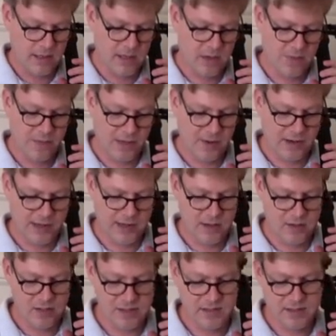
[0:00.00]
No fingering
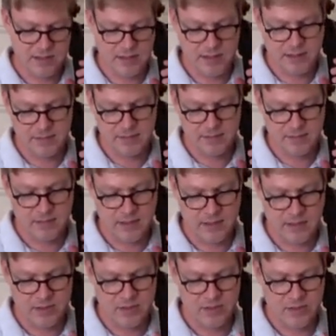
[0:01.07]
here, just
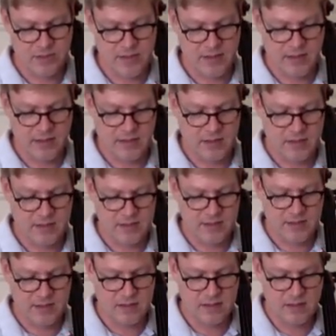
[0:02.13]
try to get a good
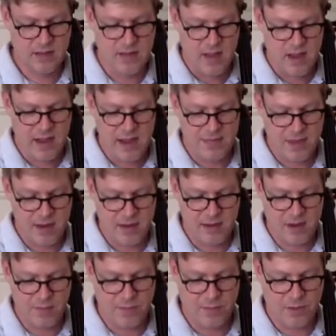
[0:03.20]
sense of it, and then
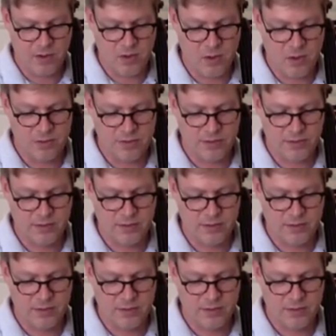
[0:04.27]
go for the gold